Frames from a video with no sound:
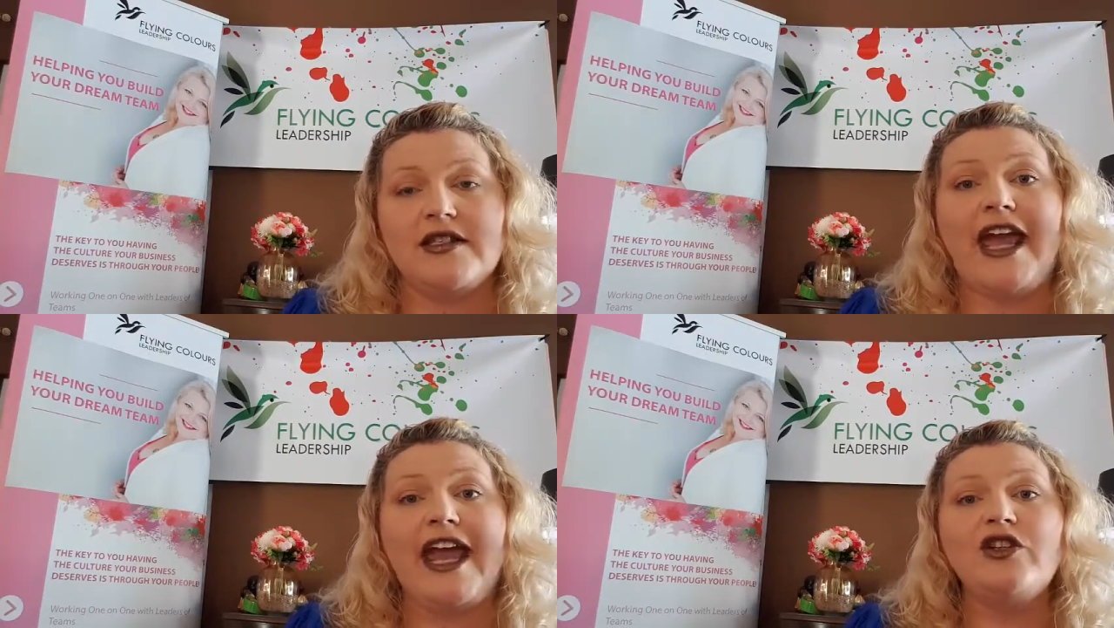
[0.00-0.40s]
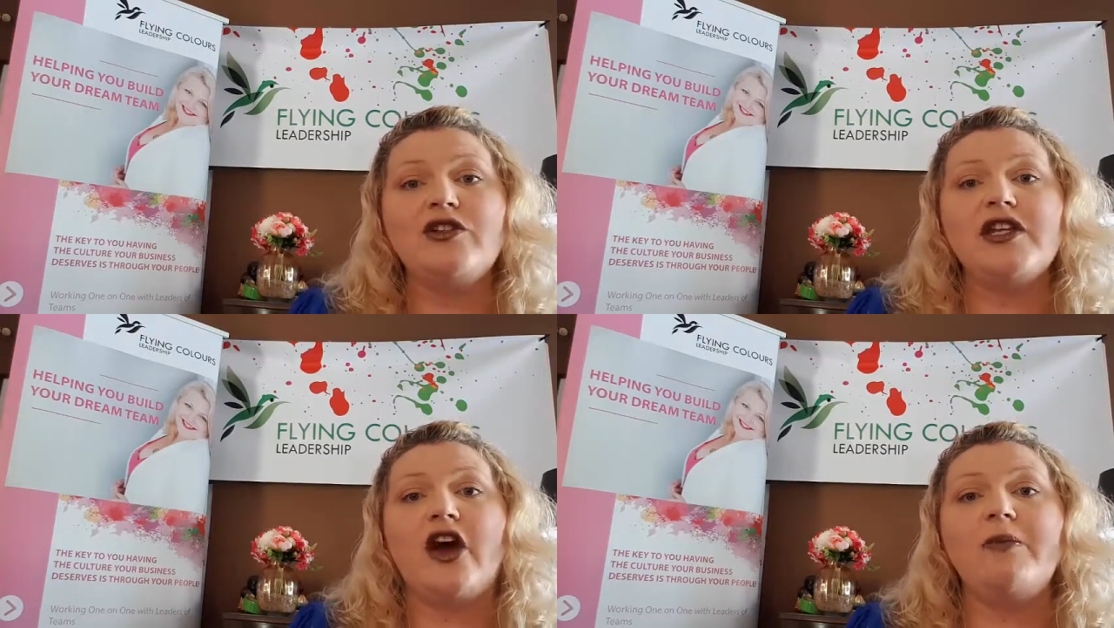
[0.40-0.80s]
Can you
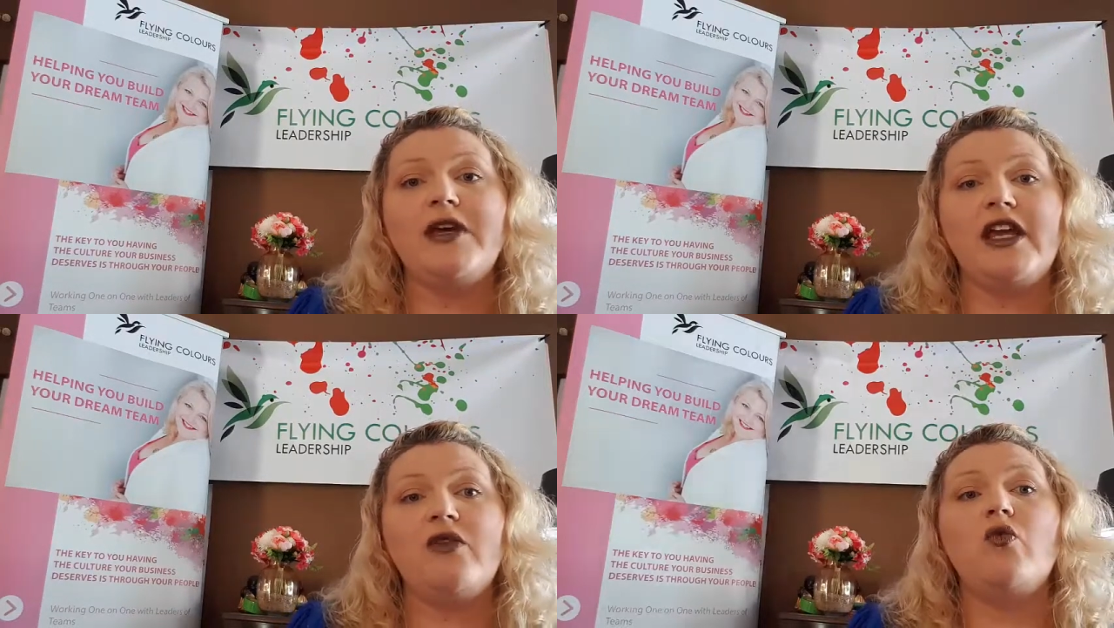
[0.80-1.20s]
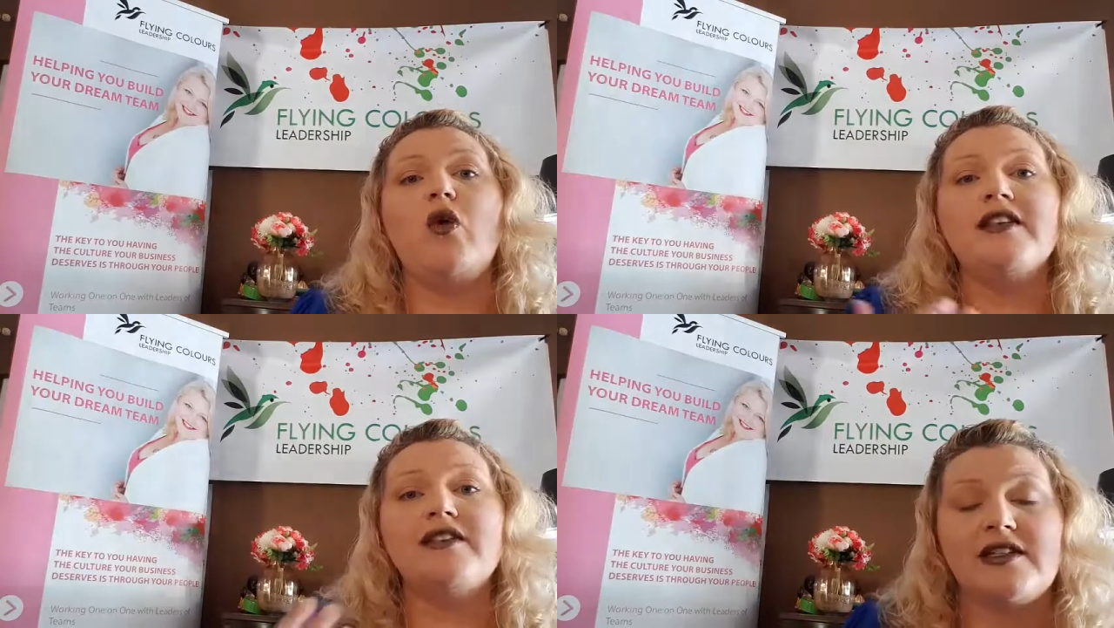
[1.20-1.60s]
tell me in
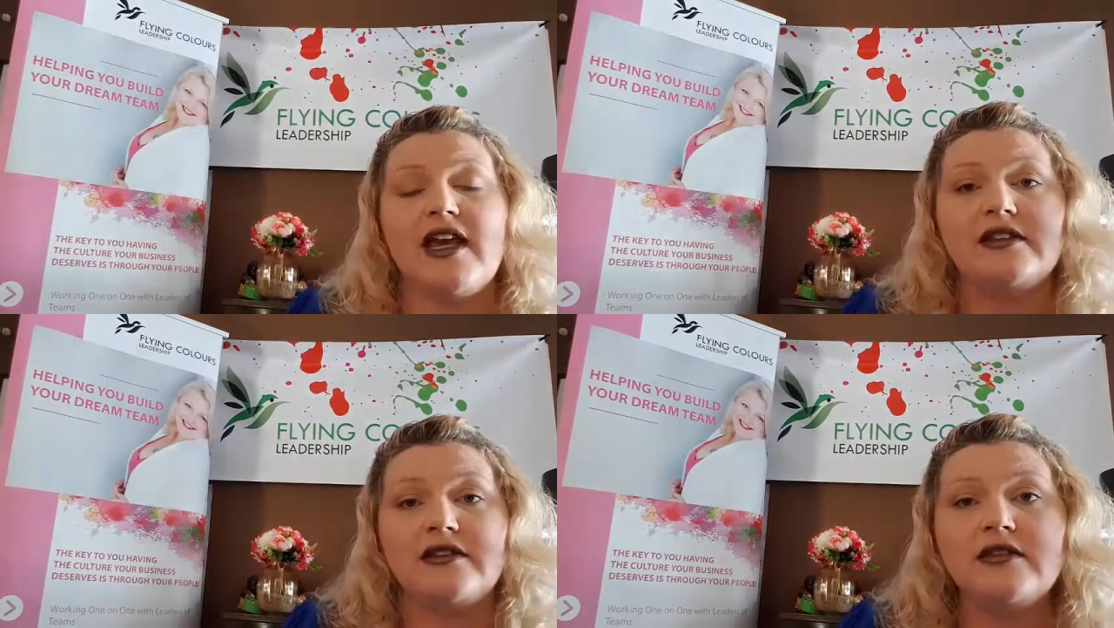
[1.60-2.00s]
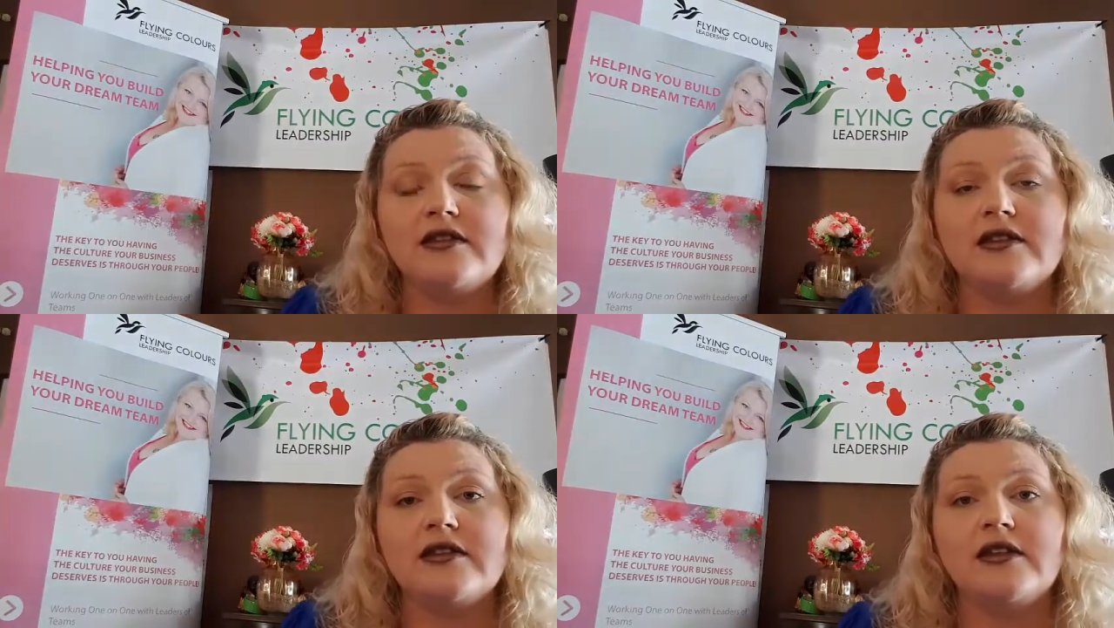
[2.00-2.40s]
one
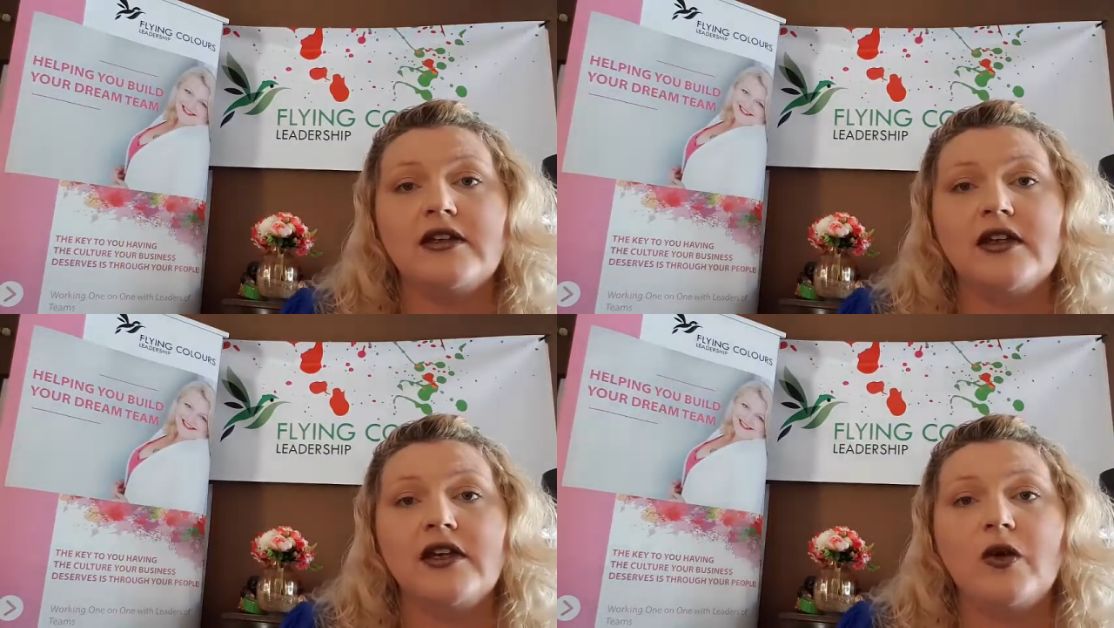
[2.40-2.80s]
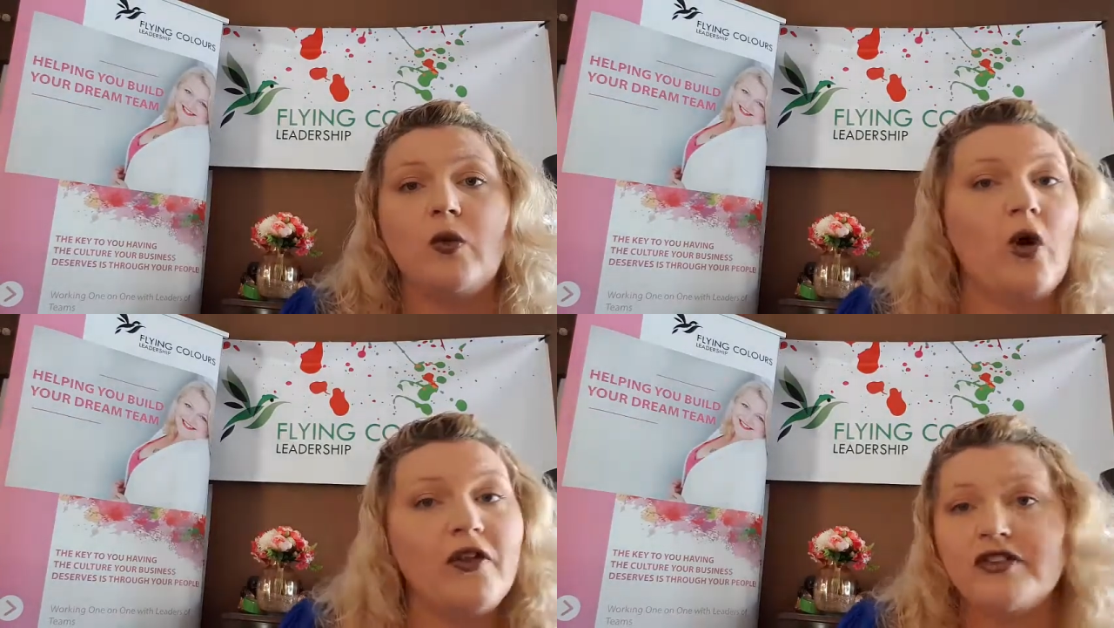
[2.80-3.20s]
sentence
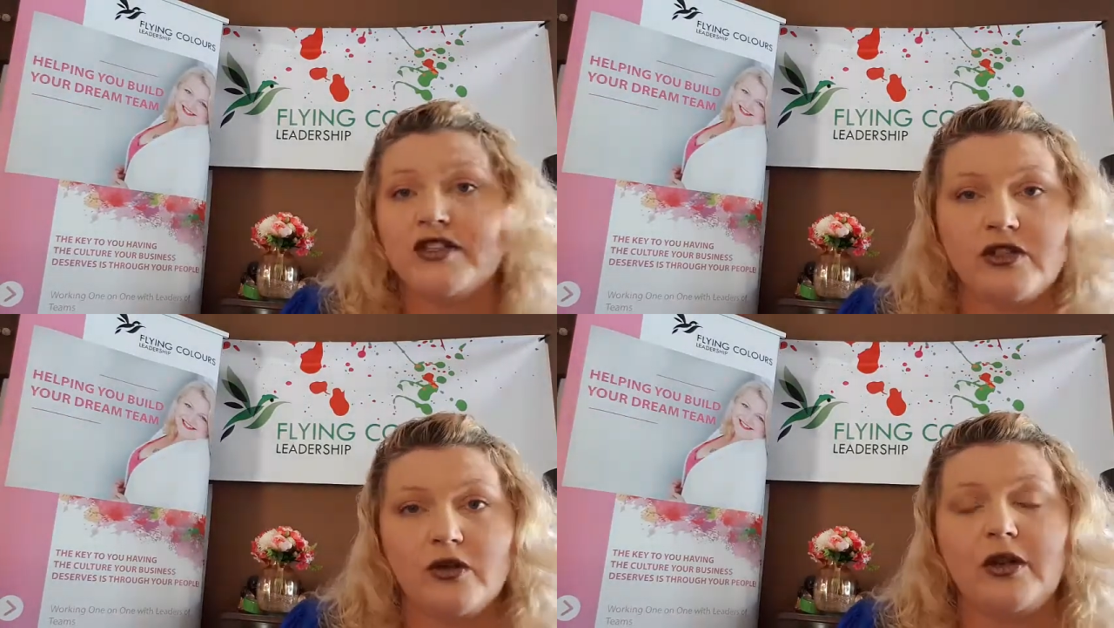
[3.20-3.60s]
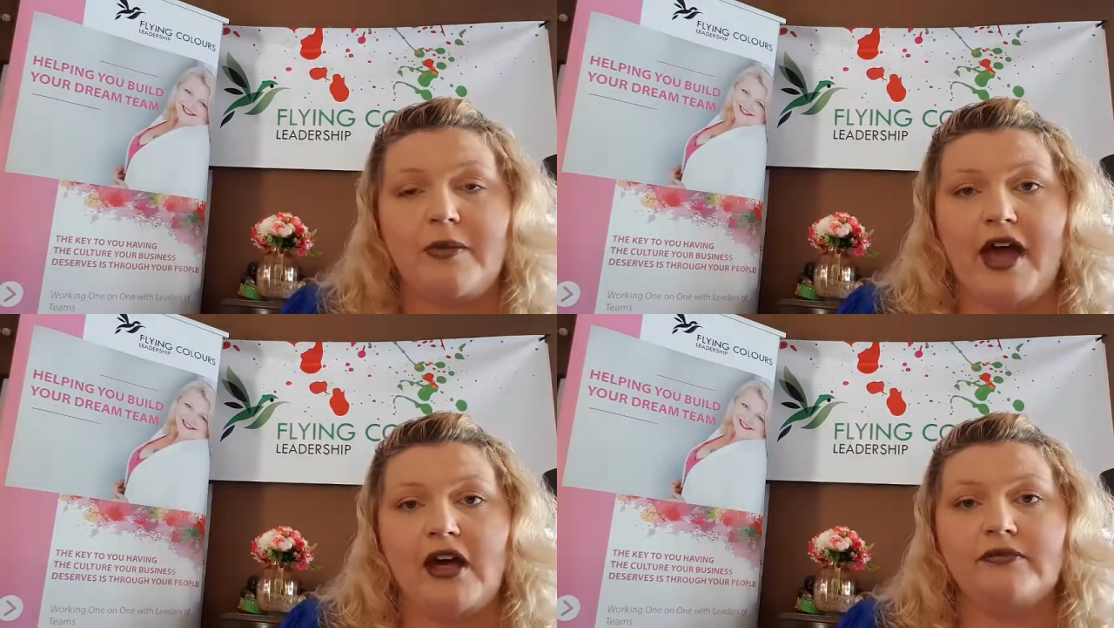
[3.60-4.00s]
what this is all
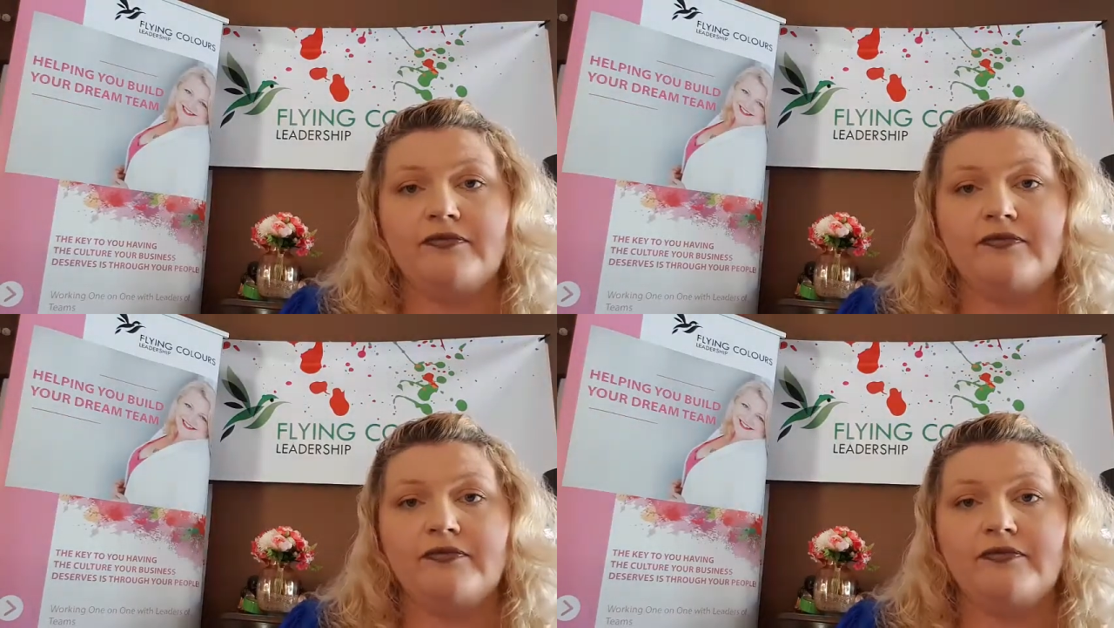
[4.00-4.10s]
about?